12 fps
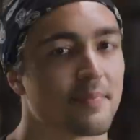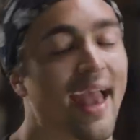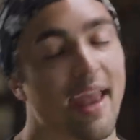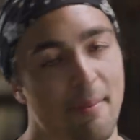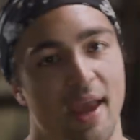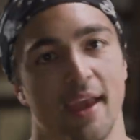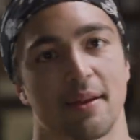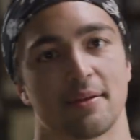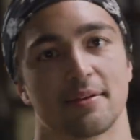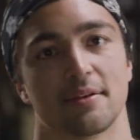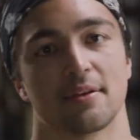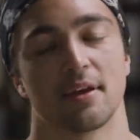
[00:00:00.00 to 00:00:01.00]
Hey man,
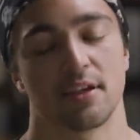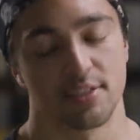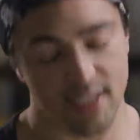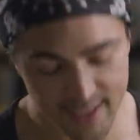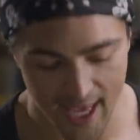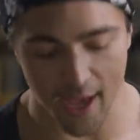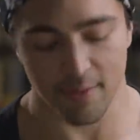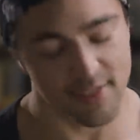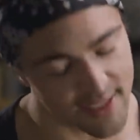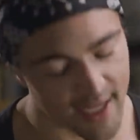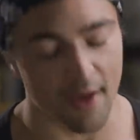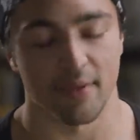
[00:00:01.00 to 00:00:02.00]
sit down,
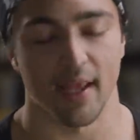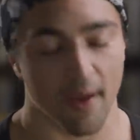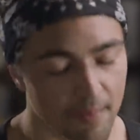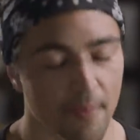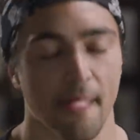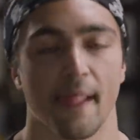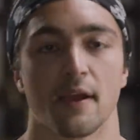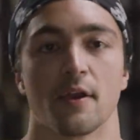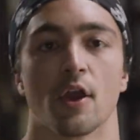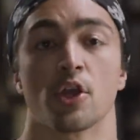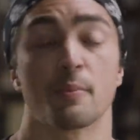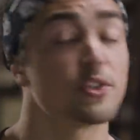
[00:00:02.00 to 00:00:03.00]
sit down, yeah.
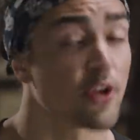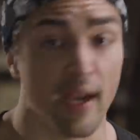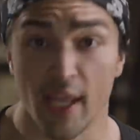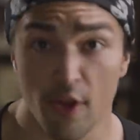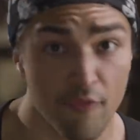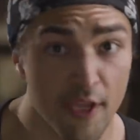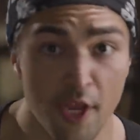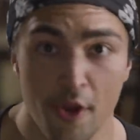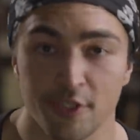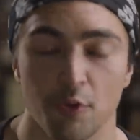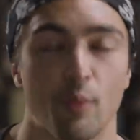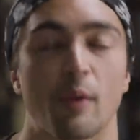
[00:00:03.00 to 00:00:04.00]
You've been training here for
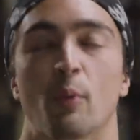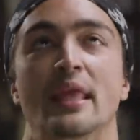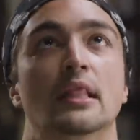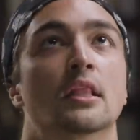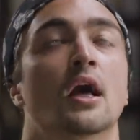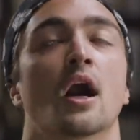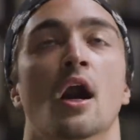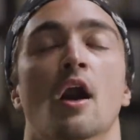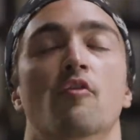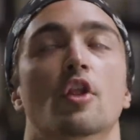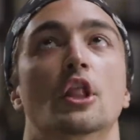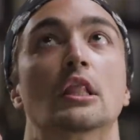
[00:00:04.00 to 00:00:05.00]
years, and we, we
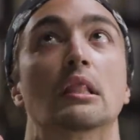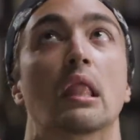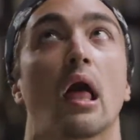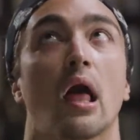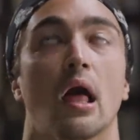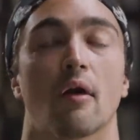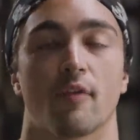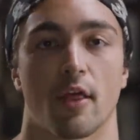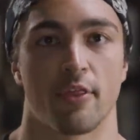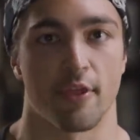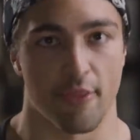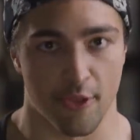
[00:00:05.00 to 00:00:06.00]
love, love
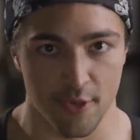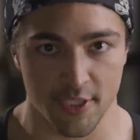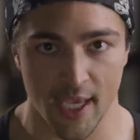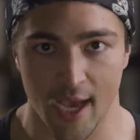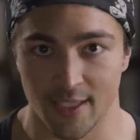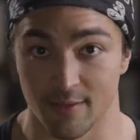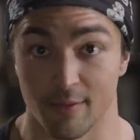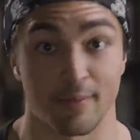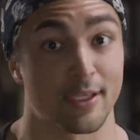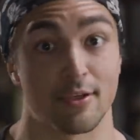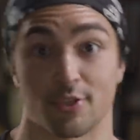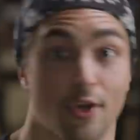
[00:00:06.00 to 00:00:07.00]
the enthusiasm. I
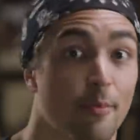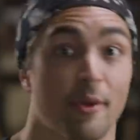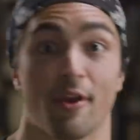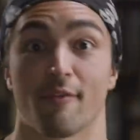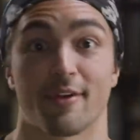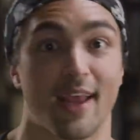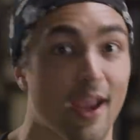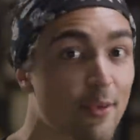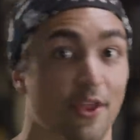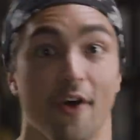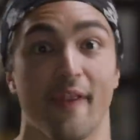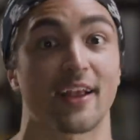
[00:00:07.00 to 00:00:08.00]
mean, you show up here every day
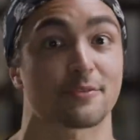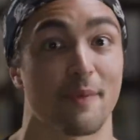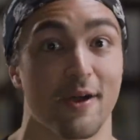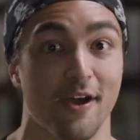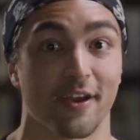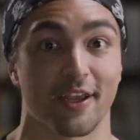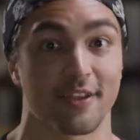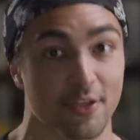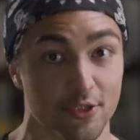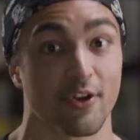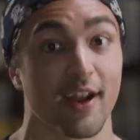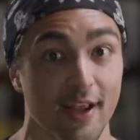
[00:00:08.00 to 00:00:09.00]
with all that spunk, and you're
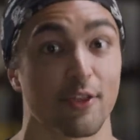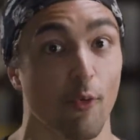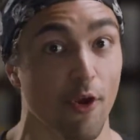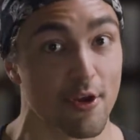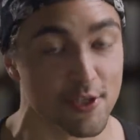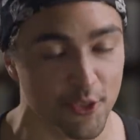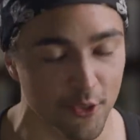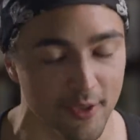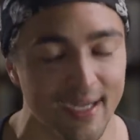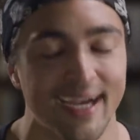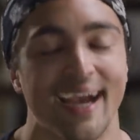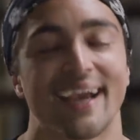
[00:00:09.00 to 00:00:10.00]
training at the warrior school.
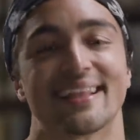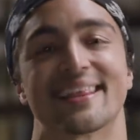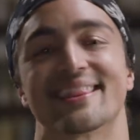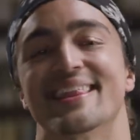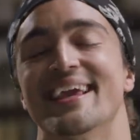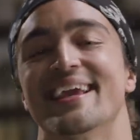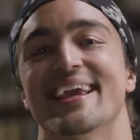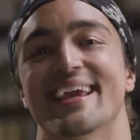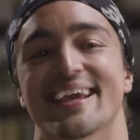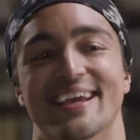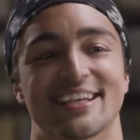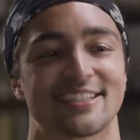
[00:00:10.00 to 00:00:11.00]
The thing
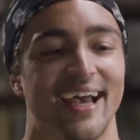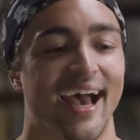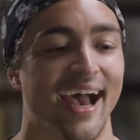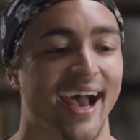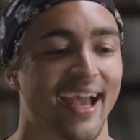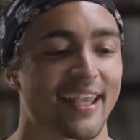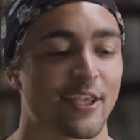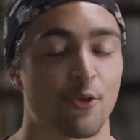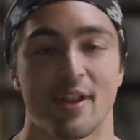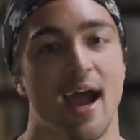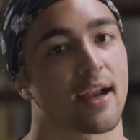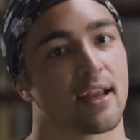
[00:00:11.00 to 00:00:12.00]
is, ah, you're
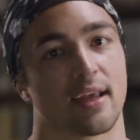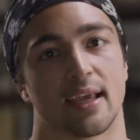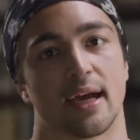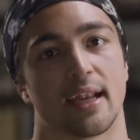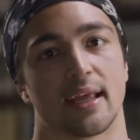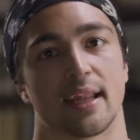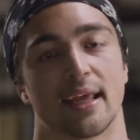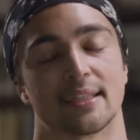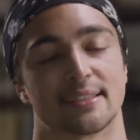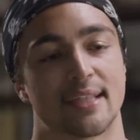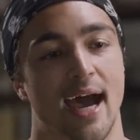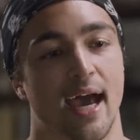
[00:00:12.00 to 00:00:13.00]
not gonna cut it.
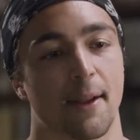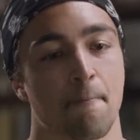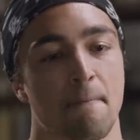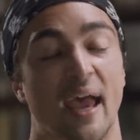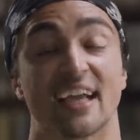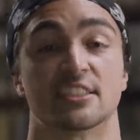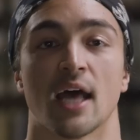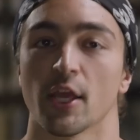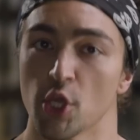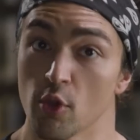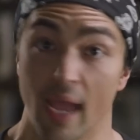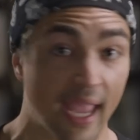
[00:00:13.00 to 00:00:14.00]
It's not, it's not
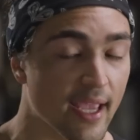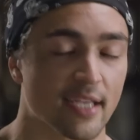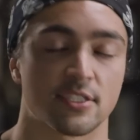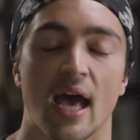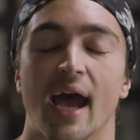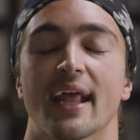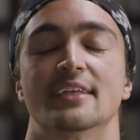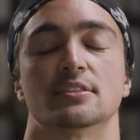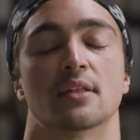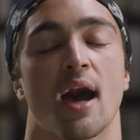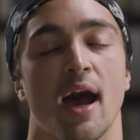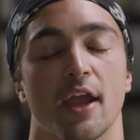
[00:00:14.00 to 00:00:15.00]
you. Hey, it's not, it's
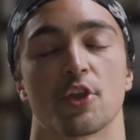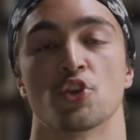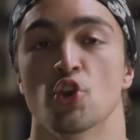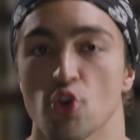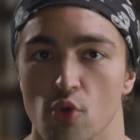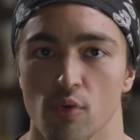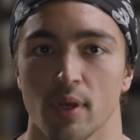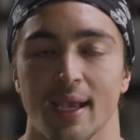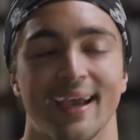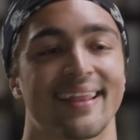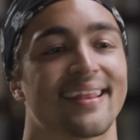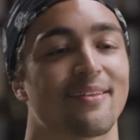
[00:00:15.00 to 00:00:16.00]
not you.
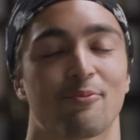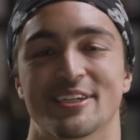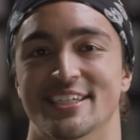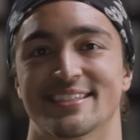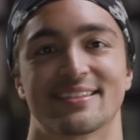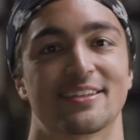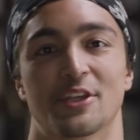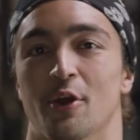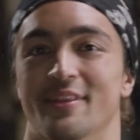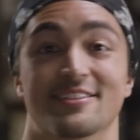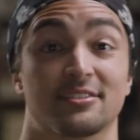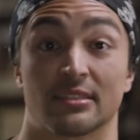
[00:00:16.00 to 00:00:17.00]
That we just, you know,
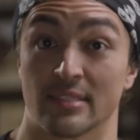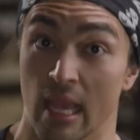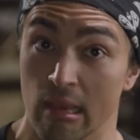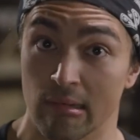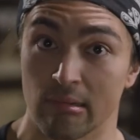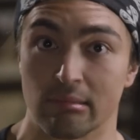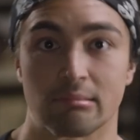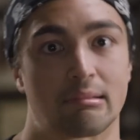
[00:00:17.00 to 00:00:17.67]
there's standards.